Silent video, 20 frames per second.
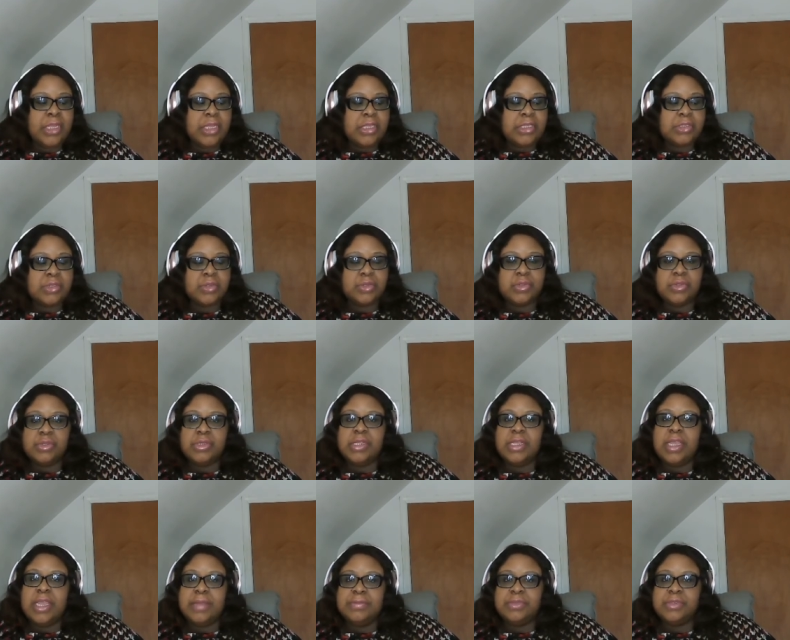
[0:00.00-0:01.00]
So
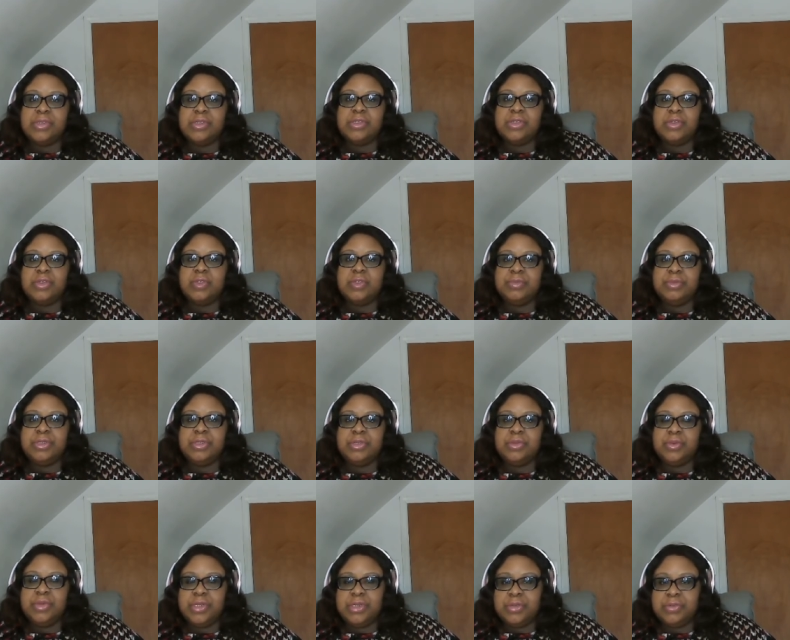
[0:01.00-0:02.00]
today I'm just going to be
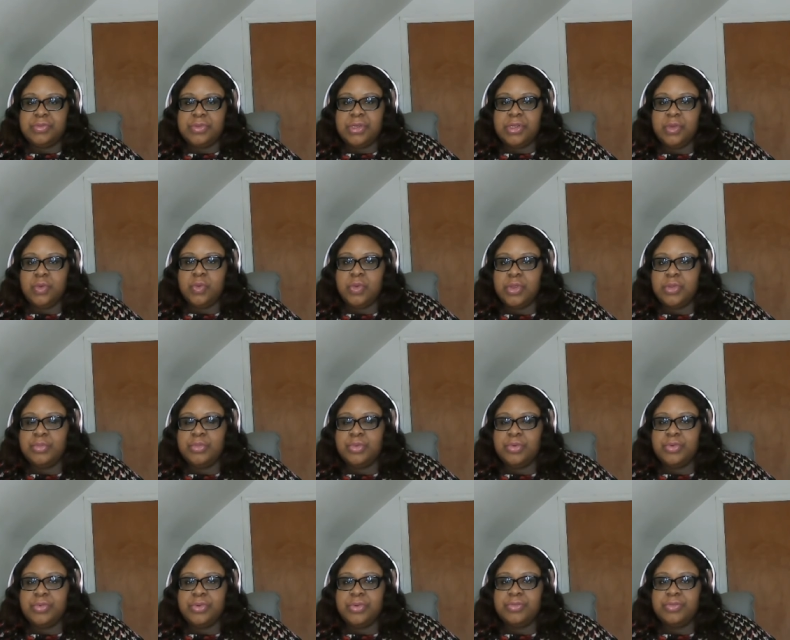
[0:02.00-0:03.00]
doing a really quick
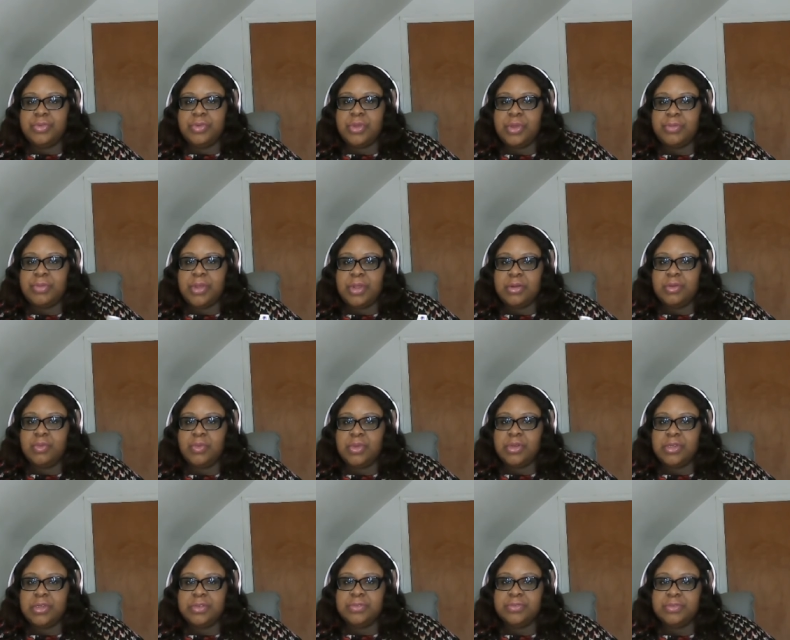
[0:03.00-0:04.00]
book review about a
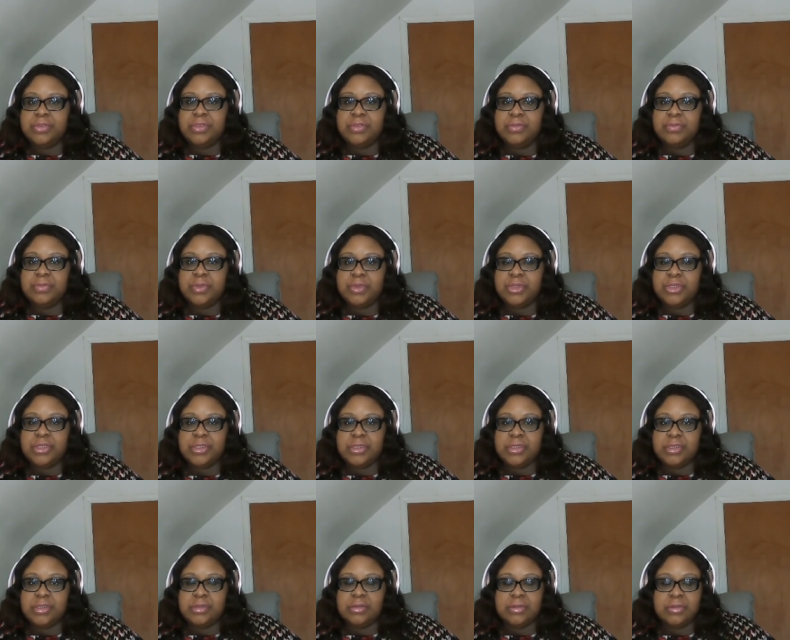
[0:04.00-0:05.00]
wonderful
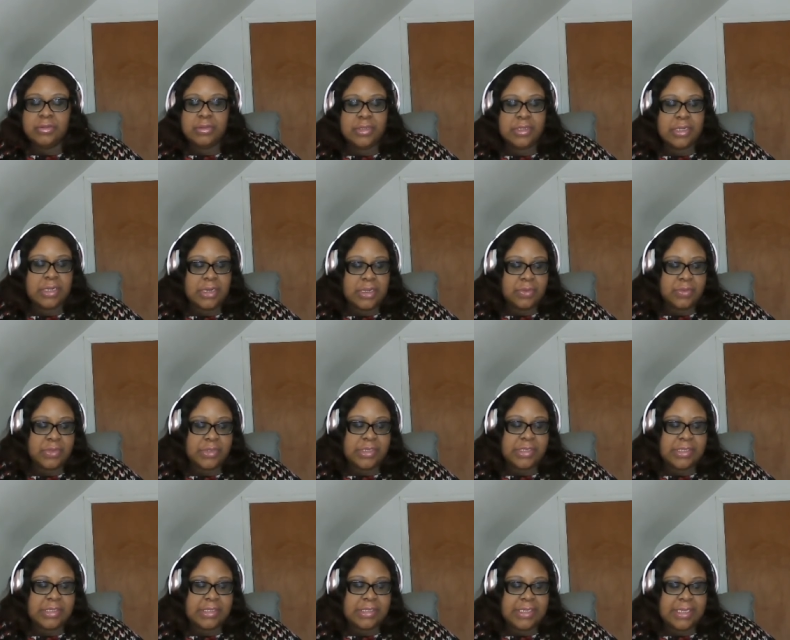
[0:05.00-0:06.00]
devotion that I was
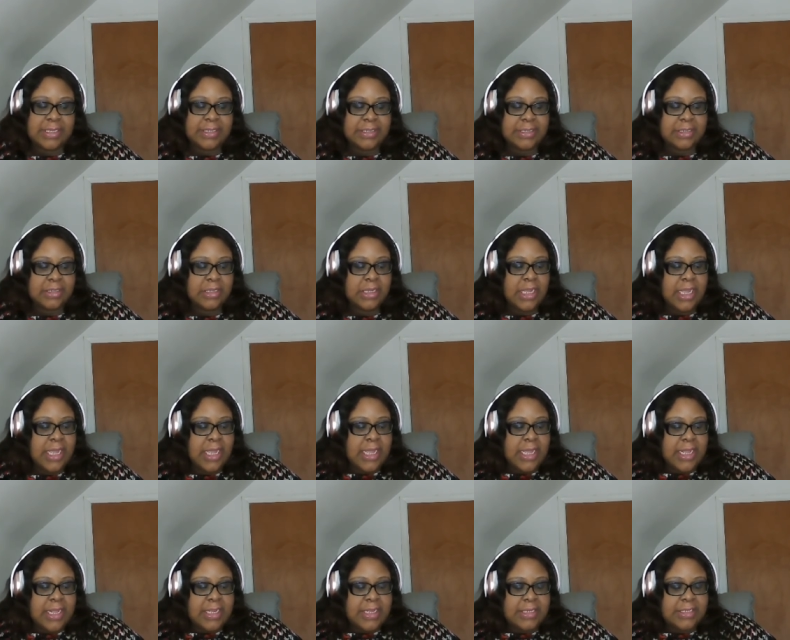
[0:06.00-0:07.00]
sent.
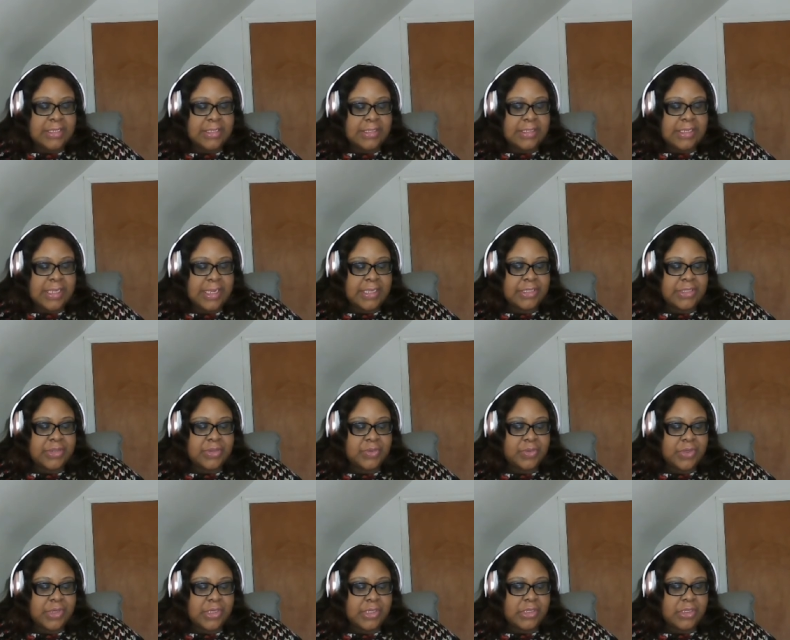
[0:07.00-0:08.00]
The title
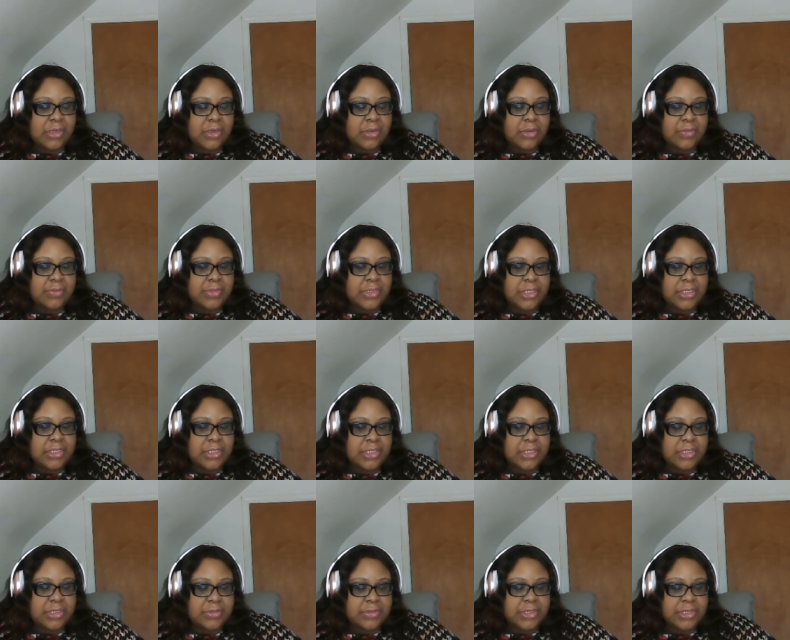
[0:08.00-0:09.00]
is Loved and
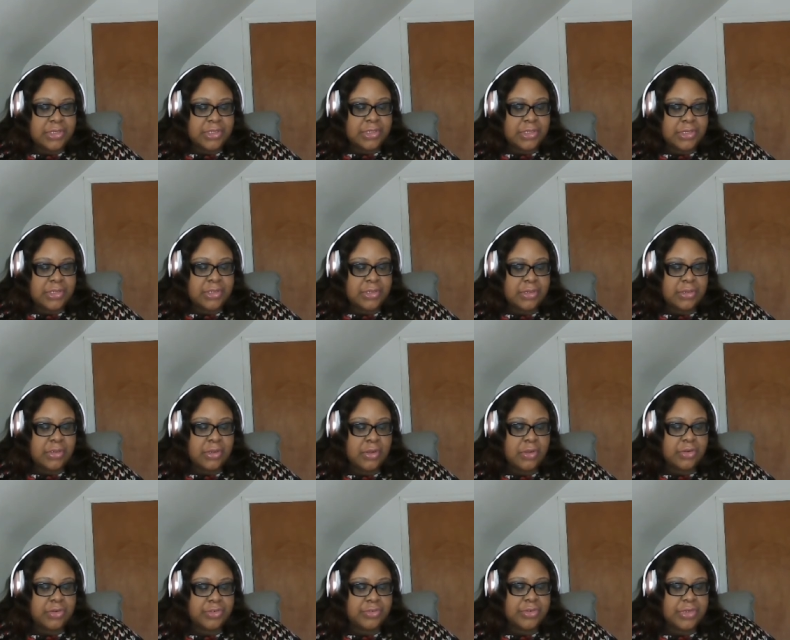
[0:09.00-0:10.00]
Cherished,
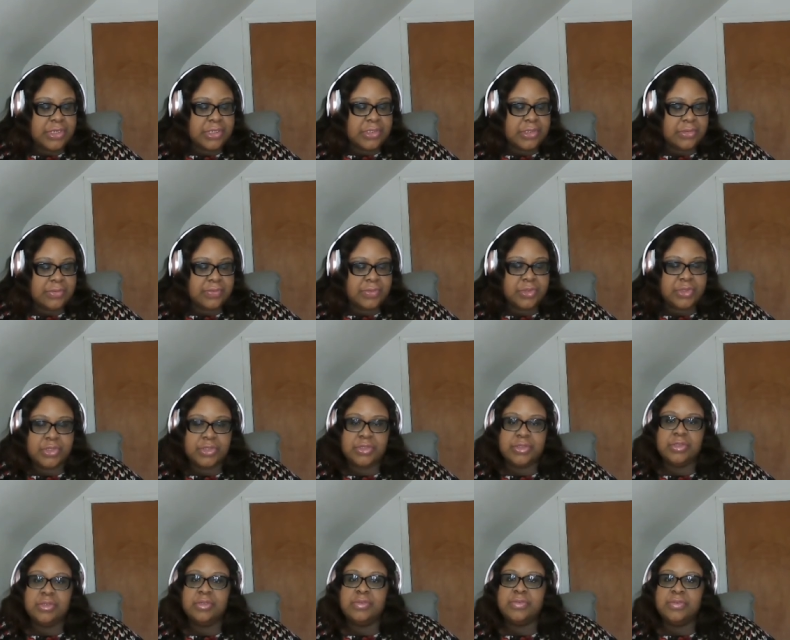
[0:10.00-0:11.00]
100
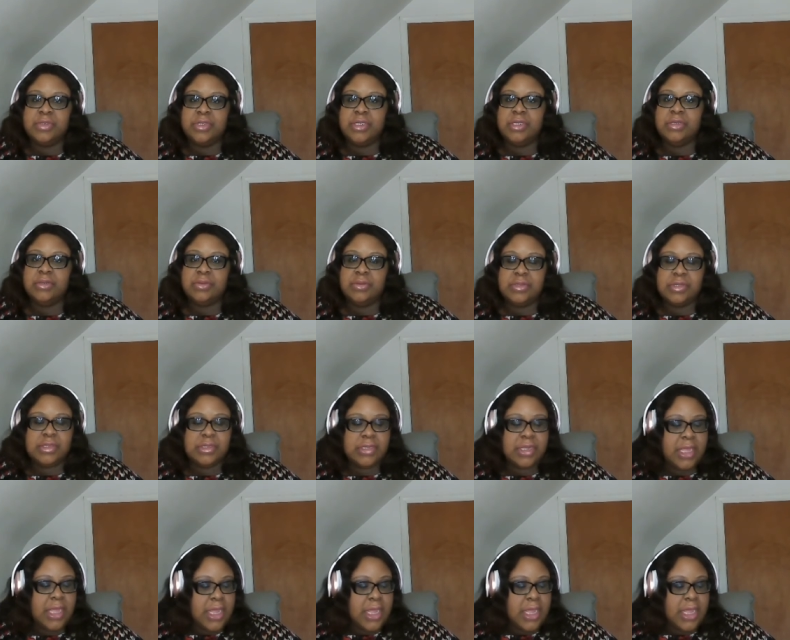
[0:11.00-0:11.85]
Devotions for Girls.